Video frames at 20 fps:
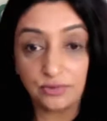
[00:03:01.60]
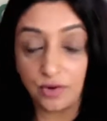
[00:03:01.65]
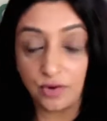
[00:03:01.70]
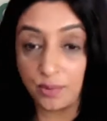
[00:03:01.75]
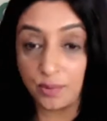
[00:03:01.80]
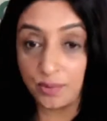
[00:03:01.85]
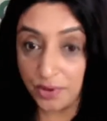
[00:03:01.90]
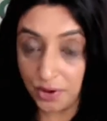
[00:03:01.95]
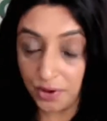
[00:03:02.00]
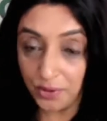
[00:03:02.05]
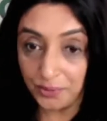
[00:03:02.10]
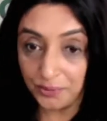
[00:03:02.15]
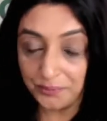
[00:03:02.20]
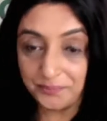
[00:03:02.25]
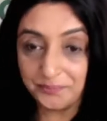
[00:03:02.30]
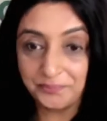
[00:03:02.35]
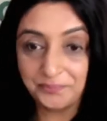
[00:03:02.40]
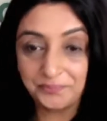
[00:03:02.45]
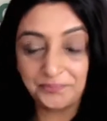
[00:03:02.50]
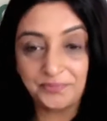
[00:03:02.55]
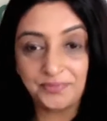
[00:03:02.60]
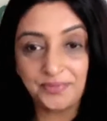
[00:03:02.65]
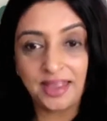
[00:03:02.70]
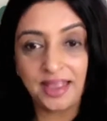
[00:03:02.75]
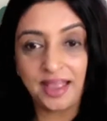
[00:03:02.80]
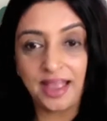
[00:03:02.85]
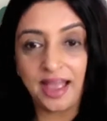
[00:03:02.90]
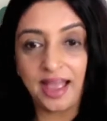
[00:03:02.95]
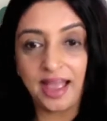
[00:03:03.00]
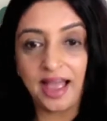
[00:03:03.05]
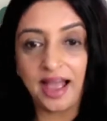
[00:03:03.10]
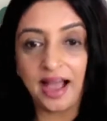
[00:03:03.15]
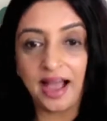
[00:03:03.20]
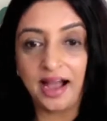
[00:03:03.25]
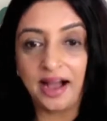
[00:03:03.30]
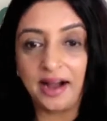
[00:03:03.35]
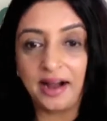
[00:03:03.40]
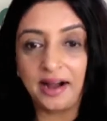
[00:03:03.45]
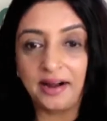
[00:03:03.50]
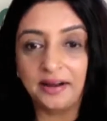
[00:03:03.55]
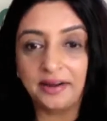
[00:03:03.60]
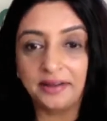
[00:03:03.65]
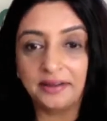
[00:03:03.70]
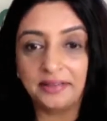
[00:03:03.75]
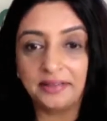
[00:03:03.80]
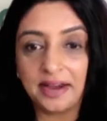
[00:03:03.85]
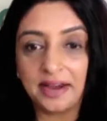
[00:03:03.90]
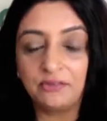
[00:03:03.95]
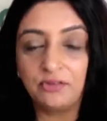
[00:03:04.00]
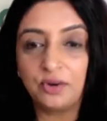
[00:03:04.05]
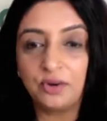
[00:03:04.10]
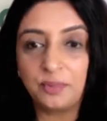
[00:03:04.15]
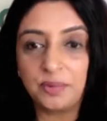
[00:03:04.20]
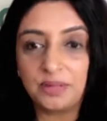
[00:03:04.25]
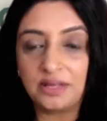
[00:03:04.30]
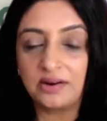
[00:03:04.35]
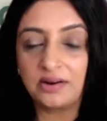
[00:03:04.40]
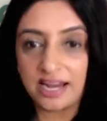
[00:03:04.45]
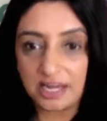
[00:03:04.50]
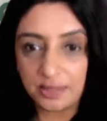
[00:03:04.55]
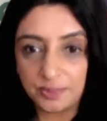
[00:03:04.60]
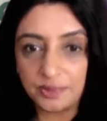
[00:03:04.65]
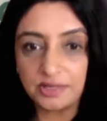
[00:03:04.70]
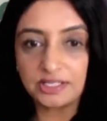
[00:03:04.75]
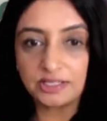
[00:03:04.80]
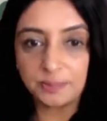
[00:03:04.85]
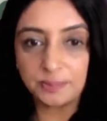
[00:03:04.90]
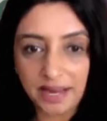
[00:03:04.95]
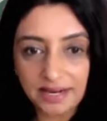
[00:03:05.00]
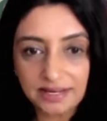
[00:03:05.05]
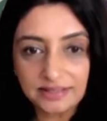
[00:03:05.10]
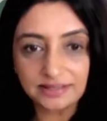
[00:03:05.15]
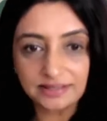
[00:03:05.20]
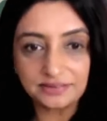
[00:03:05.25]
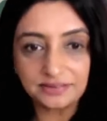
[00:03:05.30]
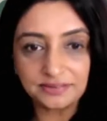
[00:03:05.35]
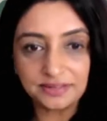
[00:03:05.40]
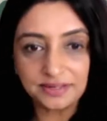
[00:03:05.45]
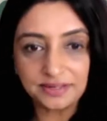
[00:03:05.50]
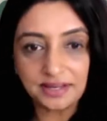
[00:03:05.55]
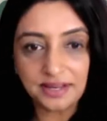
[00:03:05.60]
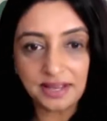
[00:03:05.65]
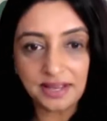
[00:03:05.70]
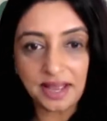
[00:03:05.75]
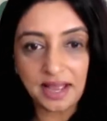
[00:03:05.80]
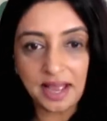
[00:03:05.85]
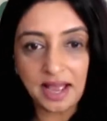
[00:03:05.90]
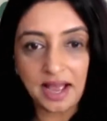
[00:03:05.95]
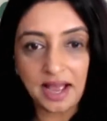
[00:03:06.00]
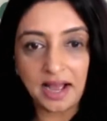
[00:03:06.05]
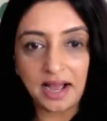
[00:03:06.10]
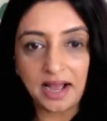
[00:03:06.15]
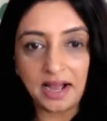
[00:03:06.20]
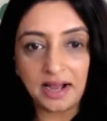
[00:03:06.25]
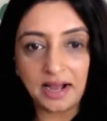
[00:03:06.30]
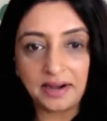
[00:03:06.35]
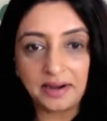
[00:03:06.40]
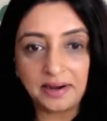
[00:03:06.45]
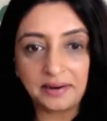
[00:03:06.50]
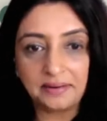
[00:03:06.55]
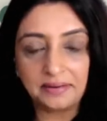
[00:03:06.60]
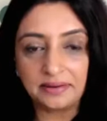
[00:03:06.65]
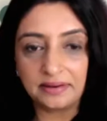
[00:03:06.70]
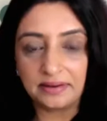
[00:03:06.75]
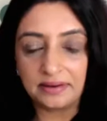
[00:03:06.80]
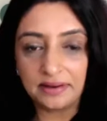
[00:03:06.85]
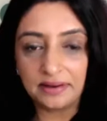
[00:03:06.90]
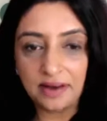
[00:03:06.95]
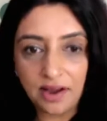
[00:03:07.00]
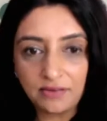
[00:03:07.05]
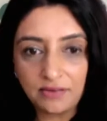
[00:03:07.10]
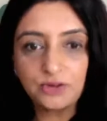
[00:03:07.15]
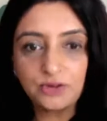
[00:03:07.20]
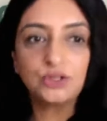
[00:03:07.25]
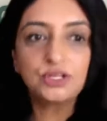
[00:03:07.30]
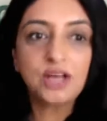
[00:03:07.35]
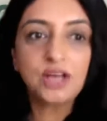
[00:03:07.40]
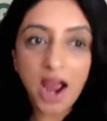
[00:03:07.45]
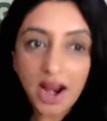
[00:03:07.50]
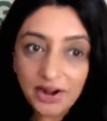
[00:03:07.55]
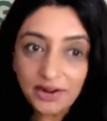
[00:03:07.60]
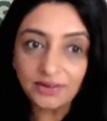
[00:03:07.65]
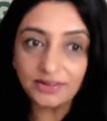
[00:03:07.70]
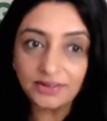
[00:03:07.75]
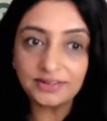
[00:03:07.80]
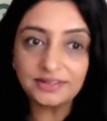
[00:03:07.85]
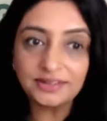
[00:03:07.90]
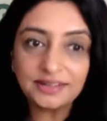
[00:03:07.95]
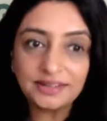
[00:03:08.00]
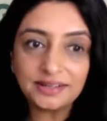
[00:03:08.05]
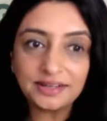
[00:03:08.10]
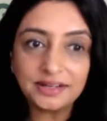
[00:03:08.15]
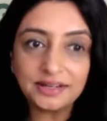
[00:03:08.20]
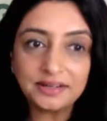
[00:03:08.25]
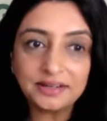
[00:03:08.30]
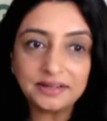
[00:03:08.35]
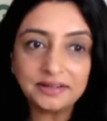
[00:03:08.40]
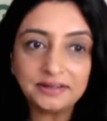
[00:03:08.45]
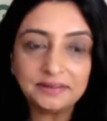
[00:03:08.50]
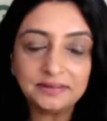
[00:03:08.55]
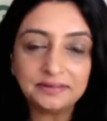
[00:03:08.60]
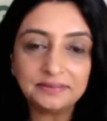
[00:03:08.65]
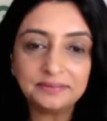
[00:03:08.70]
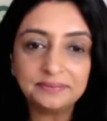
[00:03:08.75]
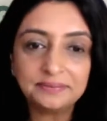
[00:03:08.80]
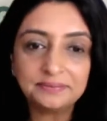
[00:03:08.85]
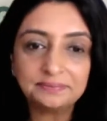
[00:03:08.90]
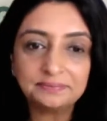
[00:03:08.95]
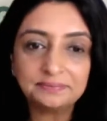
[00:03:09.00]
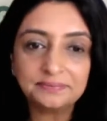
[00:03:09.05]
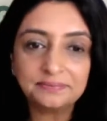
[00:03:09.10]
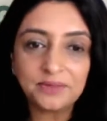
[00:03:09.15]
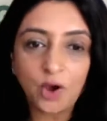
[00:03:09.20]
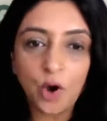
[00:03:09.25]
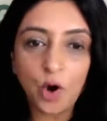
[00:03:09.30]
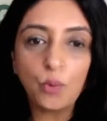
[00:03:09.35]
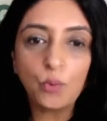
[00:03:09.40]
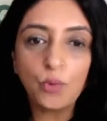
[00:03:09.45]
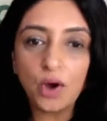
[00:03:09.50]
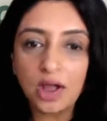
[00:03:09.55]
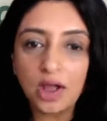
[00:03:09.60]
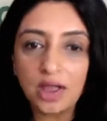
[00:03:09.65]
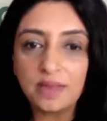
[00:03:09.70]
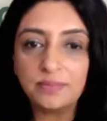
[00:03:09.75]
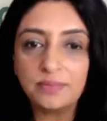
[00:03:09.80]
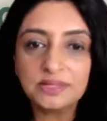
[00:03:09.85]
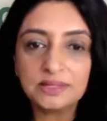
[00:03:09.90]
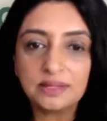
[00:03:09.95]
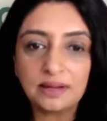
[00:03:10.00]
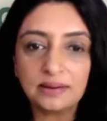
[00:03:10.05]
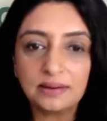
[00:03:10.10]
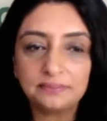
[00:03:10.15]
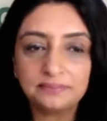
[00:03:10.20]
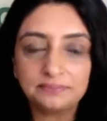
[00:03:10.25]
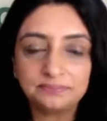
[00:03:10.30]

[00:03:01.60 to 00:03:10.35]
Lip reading: from you. That will be the right perspective. Loved your title, Homo Ahimsa.